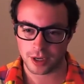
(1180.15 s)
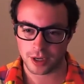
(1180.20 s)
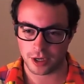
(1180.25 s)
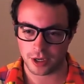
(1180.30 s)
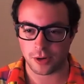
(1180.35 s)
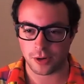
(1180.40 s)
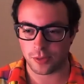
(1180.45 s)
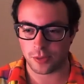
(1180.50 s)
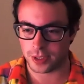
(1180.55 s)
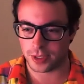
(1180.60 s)

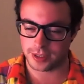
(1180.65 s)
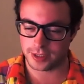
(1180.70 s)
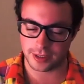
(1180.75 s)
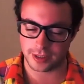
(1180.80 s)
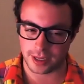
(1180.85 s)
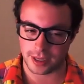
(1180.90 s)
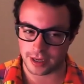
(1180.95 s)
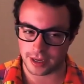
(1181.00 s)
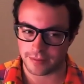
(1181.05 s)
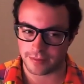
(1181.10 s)
you know, want to
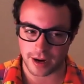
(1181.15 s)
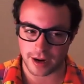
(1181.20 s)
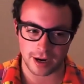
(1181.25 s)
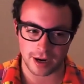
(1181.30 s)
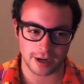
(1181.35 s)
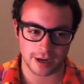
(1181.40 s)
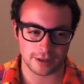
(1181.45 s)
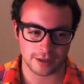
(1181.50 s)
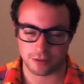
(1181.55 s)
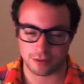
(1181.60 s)
like
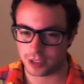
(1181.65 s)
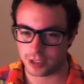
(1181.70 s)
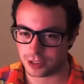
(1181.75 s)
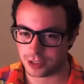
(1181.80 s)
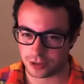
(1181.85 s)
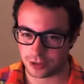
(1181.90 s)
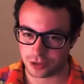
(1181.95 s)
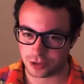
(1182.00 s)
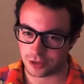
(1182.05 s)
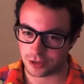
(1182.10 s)
find and
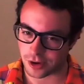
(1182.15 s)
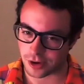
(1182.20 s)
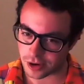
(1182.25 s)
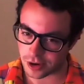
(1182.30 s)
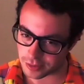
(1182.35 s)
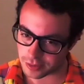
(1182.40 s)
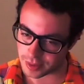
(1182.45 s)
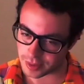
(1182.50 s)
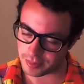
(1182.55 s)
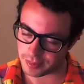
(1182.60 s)
research on their
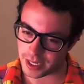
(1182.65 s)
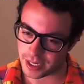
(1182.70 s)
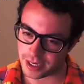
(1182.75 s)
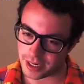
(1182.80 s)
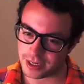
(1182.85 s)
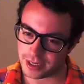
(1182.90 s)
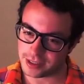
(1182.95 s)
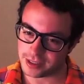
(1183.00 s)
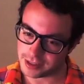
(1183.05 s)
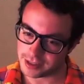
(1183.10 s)
own, but may
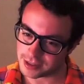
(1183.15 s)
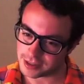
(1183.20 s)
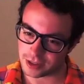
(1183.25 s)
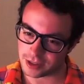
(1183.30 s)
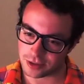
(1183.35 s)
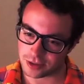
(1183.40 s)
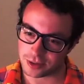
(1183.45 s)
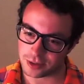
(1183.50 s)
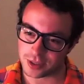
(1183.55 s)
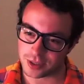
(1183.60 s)
not
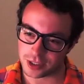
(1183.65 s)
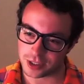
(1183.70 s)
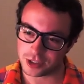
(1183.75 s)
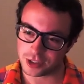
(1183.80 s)
necessarily want to